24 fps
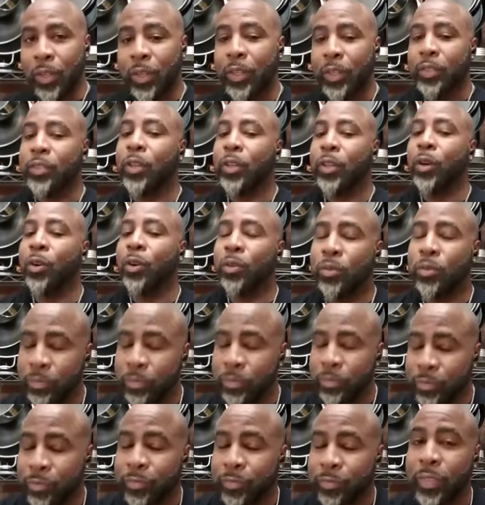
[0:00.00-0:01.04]
So
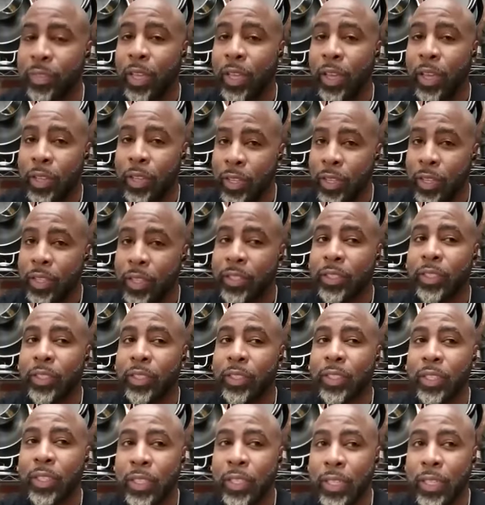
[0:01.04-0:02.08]
yeah,
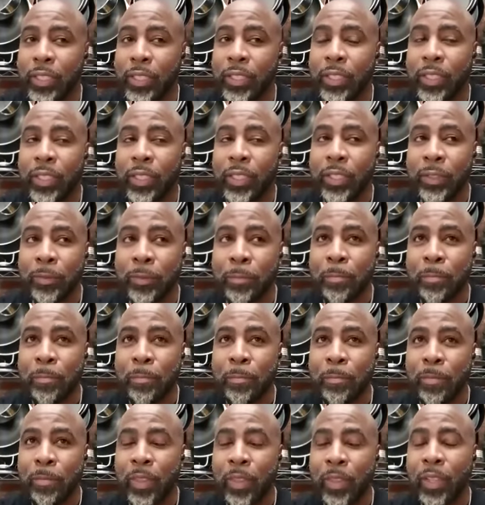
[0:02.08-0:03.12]
it's
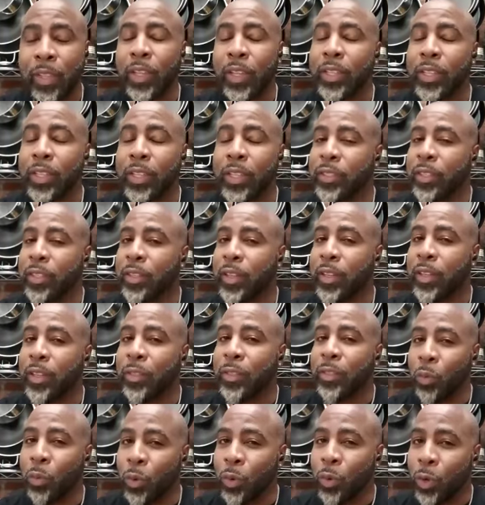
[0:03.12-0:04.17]
in
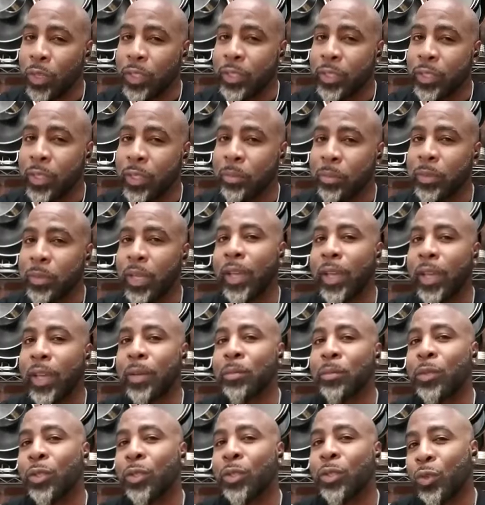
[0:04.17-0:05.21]
the world, it's
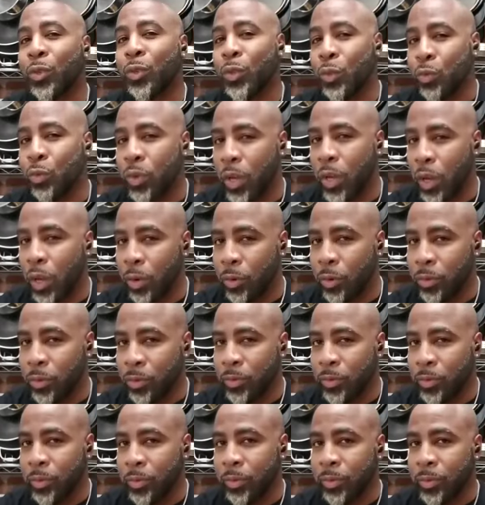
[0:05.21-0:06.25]
sometimes who you know.
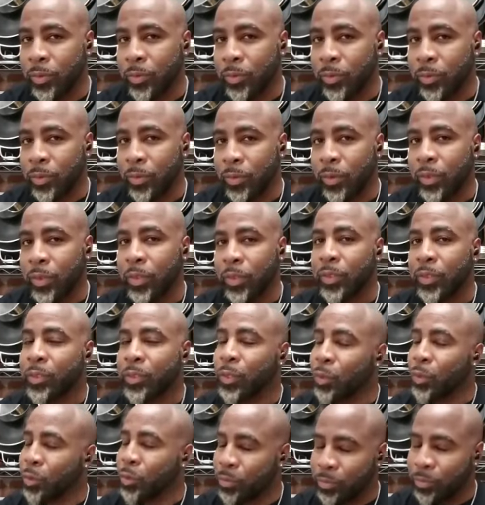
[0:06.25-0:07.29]

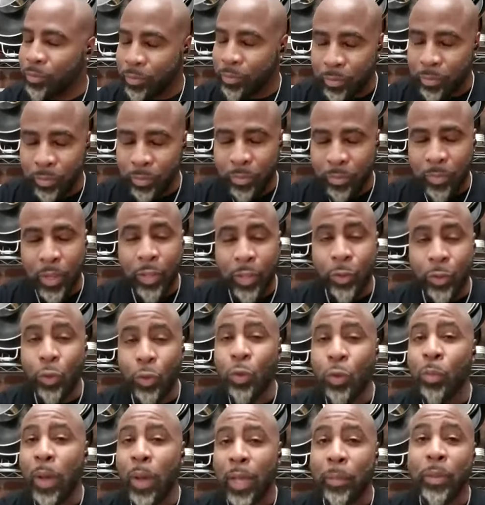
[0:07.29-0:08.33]
So, and
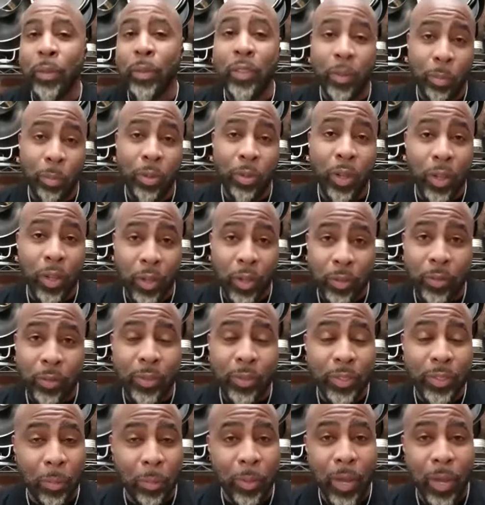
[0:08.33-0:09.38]
you might be the plug for
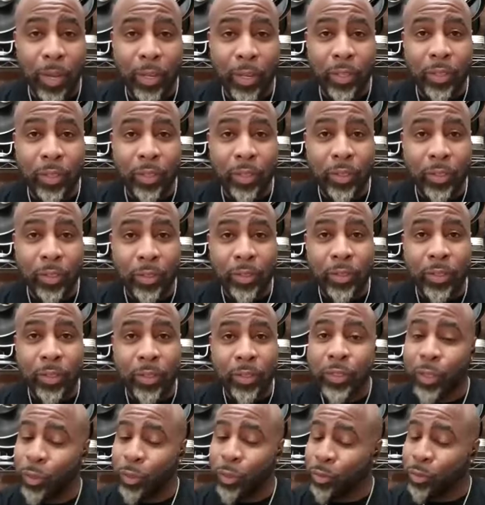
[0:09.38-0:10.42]
somebody.
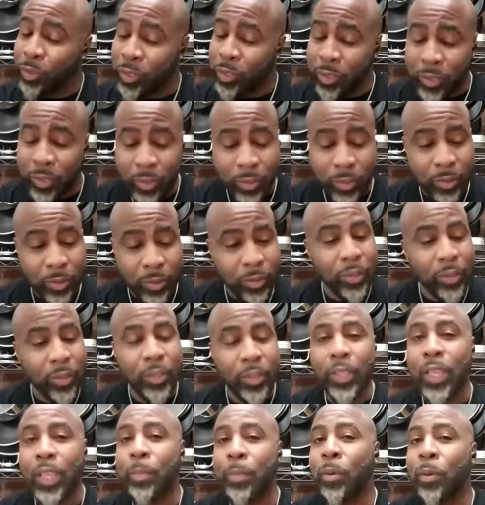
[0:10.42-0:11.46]
So just
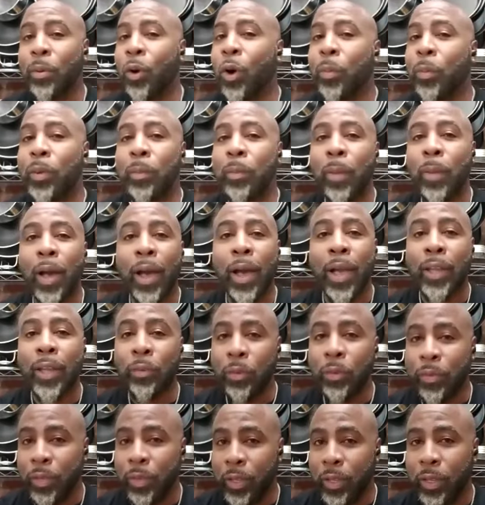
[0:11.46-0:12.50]
keep an open mind
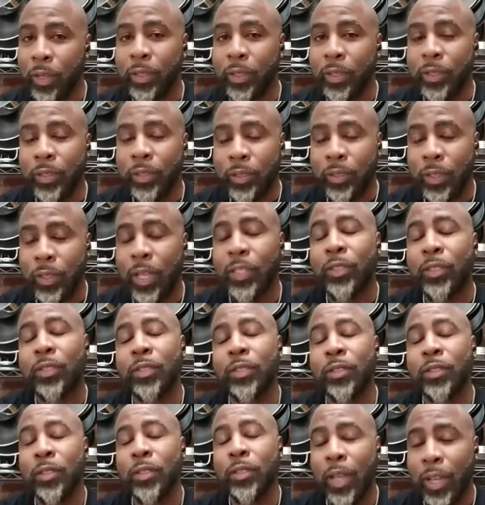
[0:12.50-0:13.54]
with things.
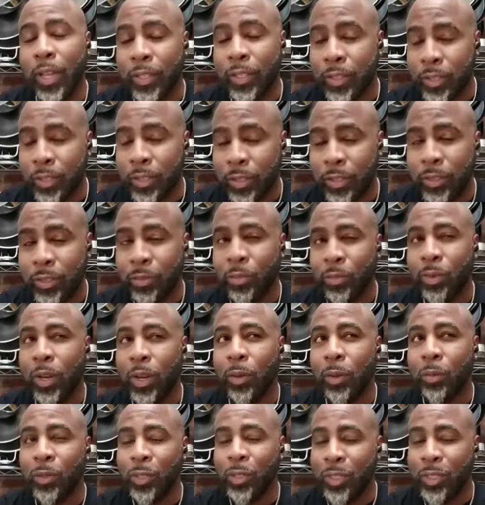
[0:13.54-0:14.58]
That's what I
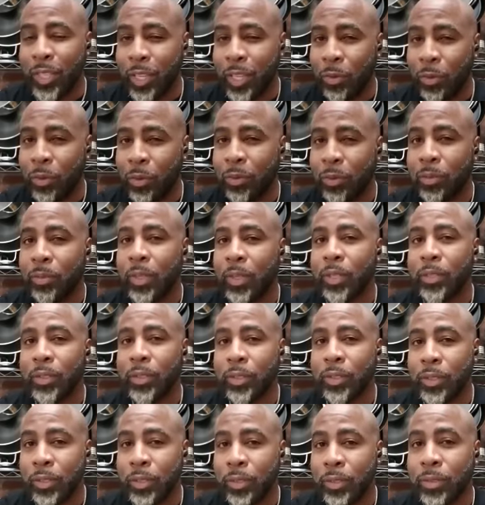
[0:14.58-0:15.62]
want you to take away from
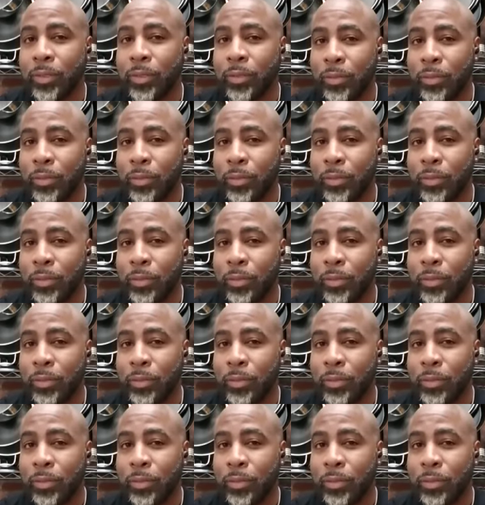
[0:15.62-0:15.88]
this.